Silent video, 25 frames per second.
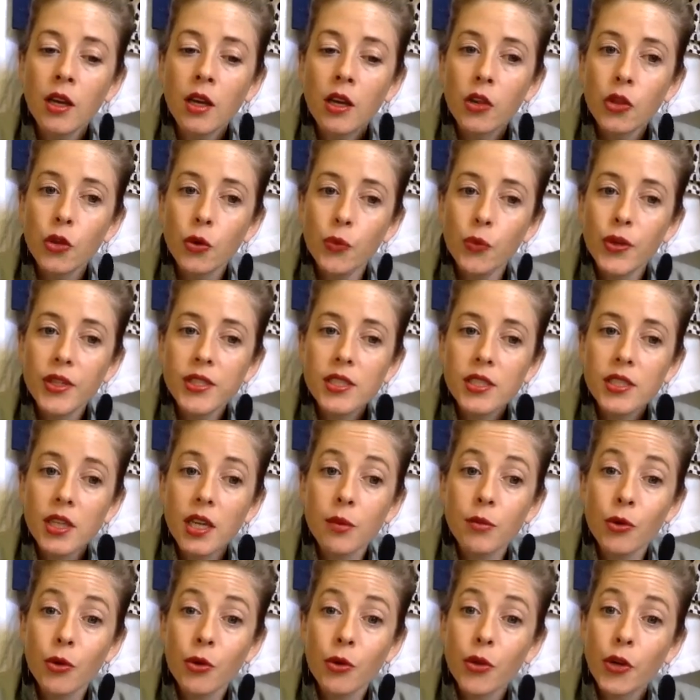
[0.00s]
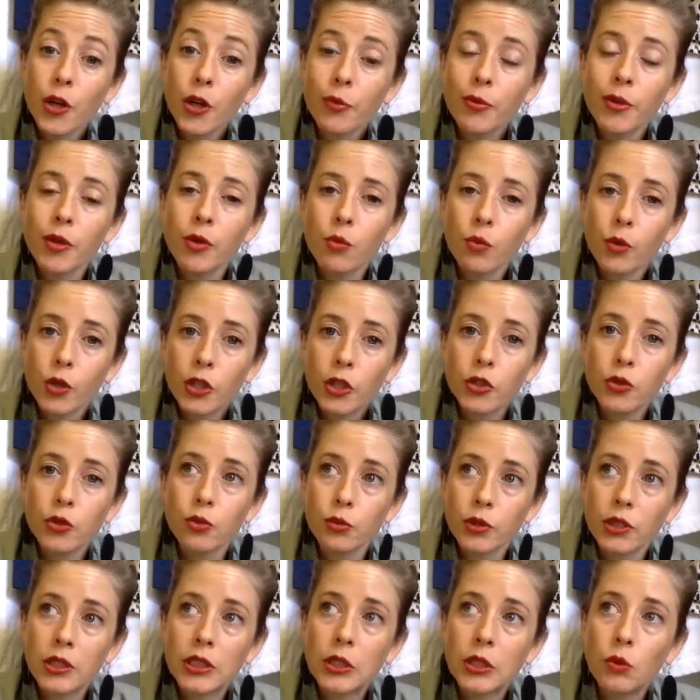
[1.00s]
The reason hypnotherapy works
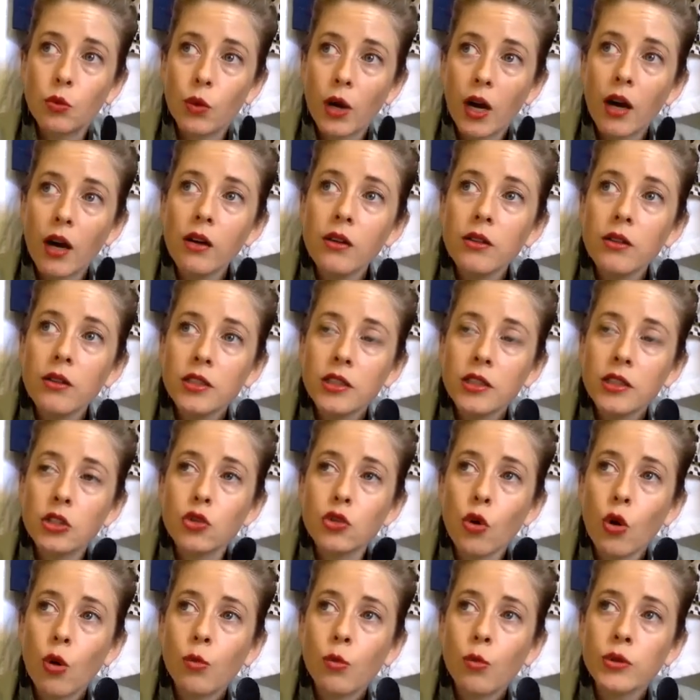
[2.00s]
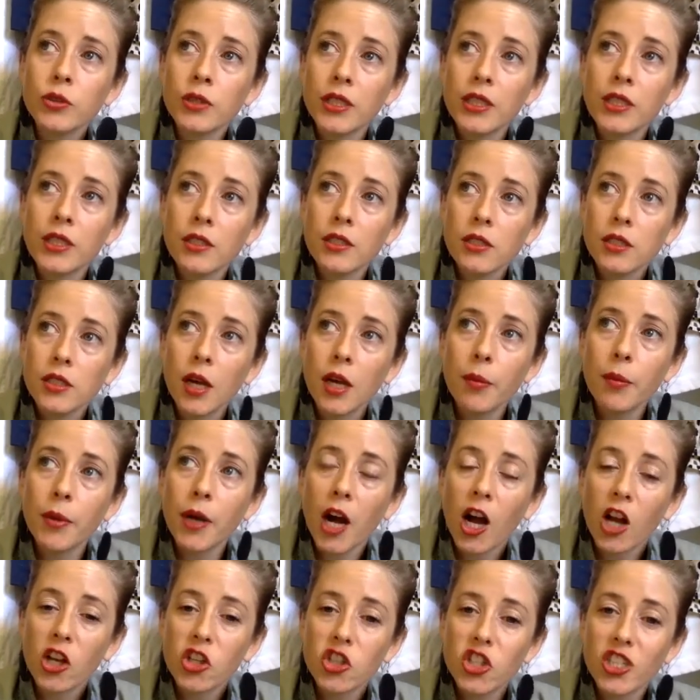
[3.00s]
really well is that it's almost like a
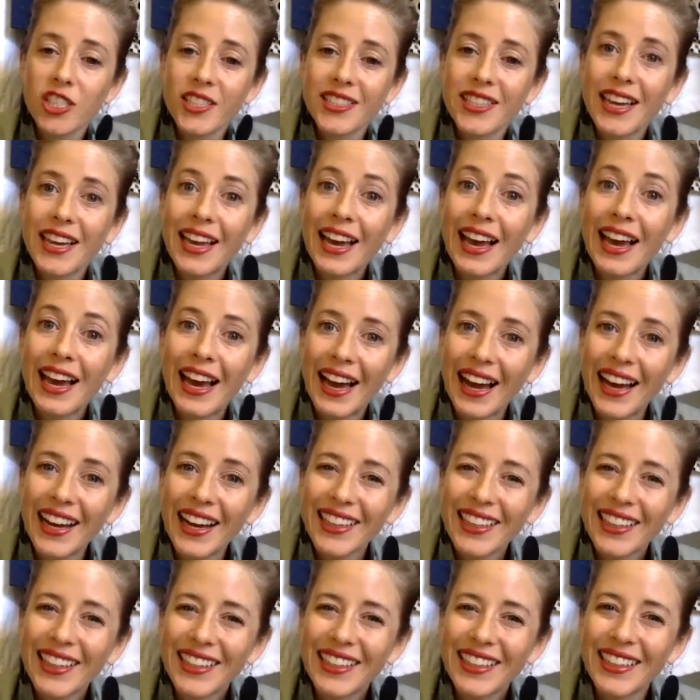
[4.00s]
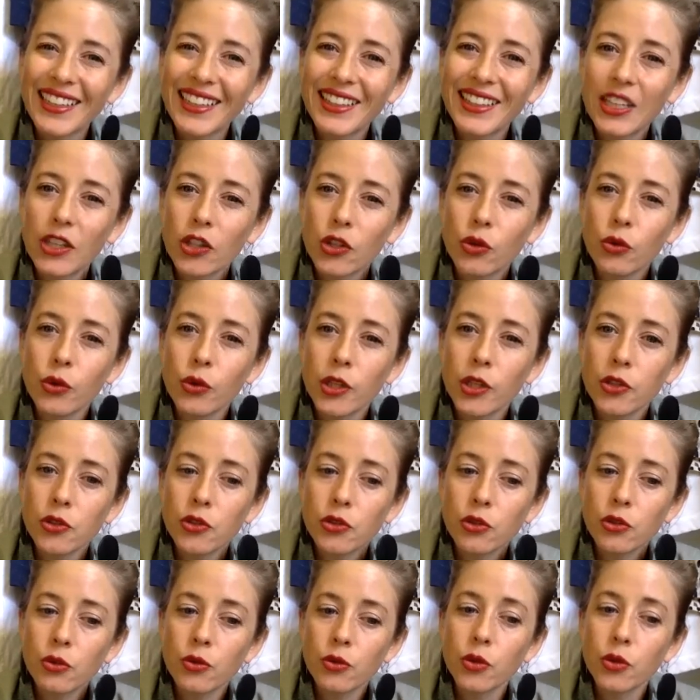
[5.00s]
subconscious hack that you can
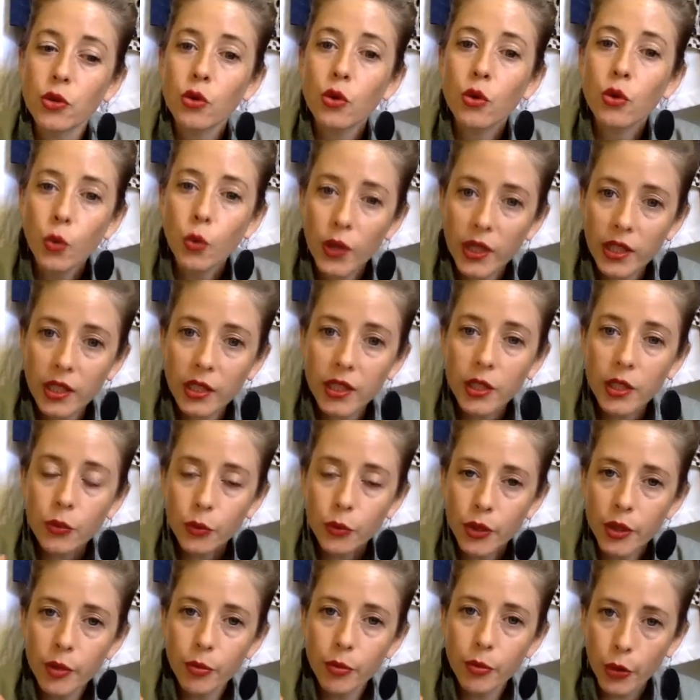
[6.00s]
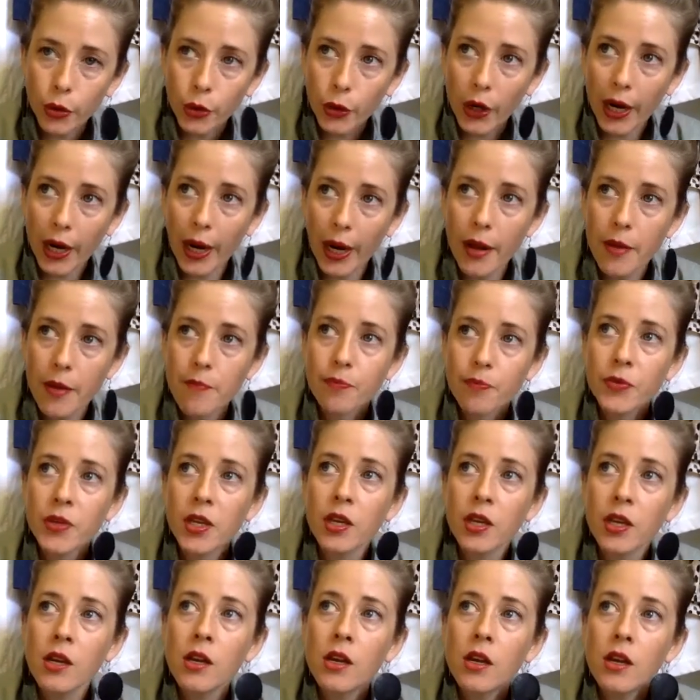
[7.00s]
do to quickly reprogram
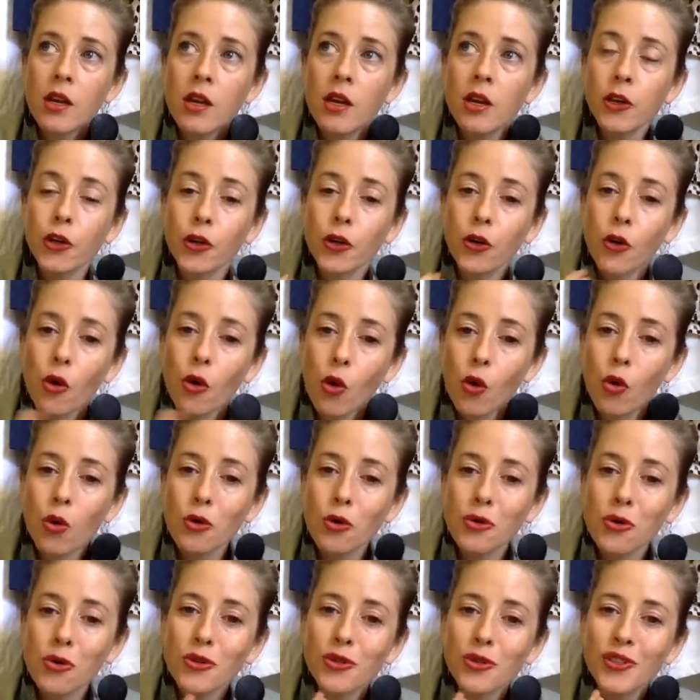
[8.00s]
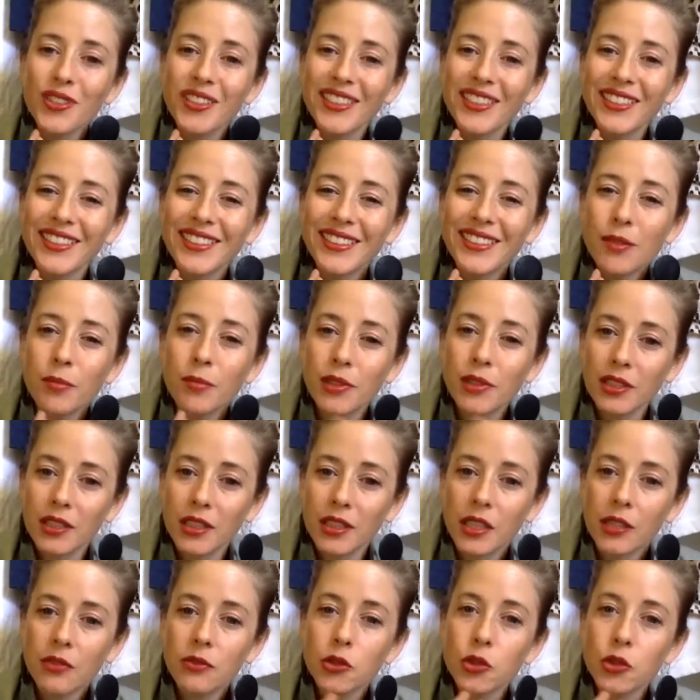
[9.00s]
your old
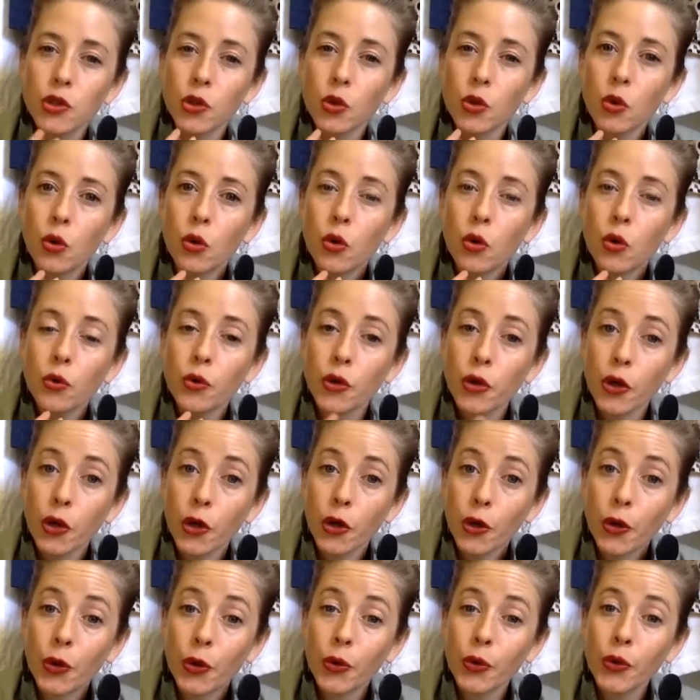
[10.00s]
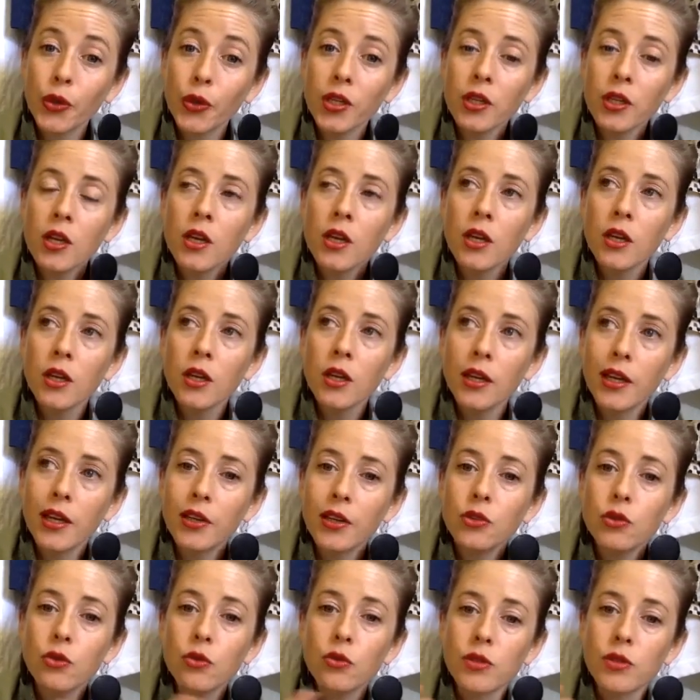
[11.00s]
beliefs, your old code
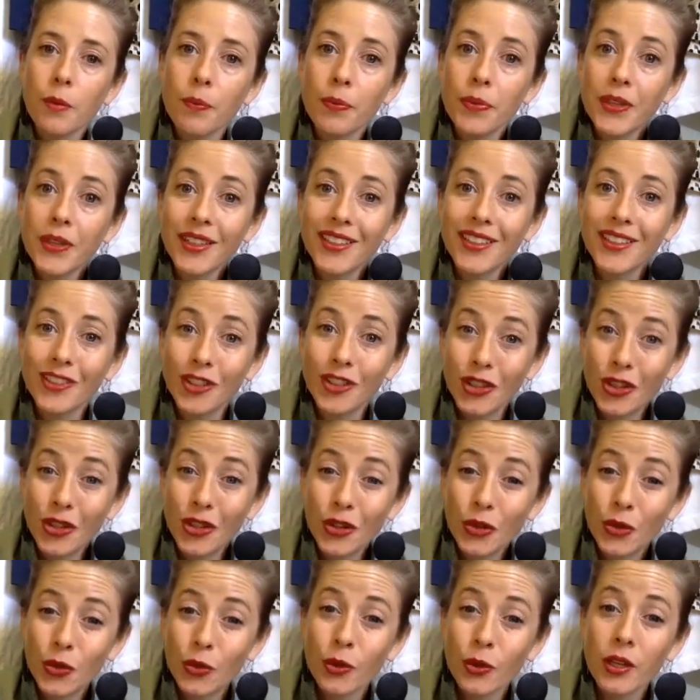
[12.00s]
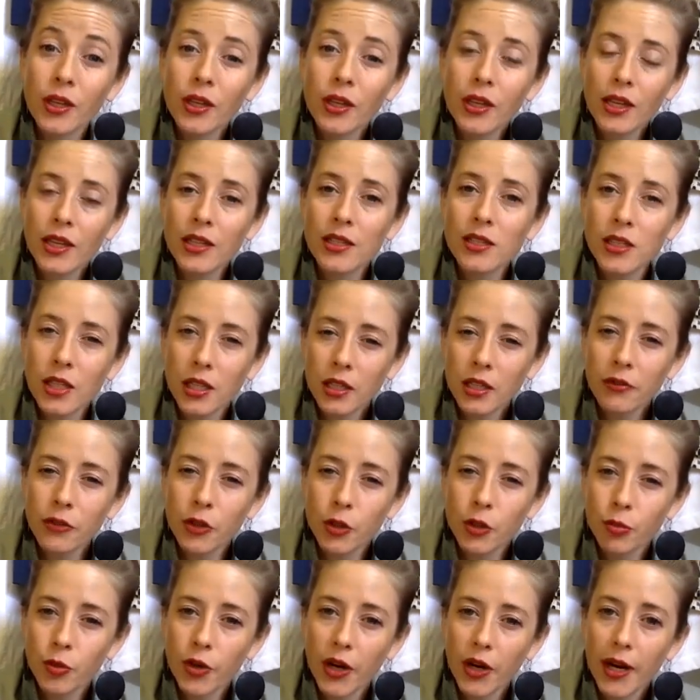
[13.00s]
into something new inside of your
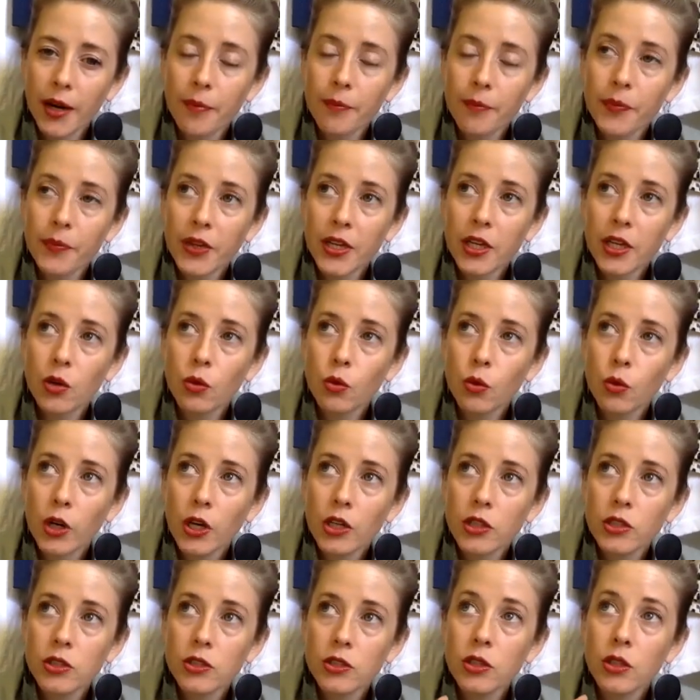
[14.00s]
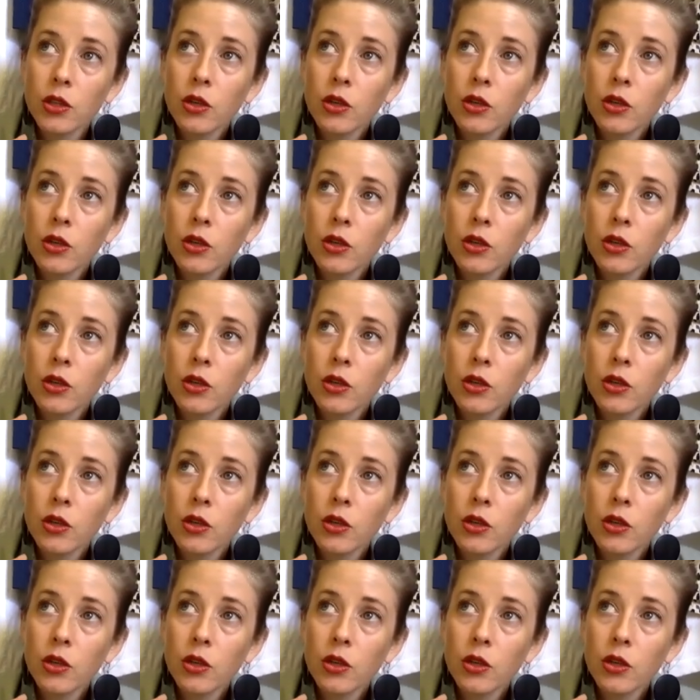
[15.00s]
brain. And it works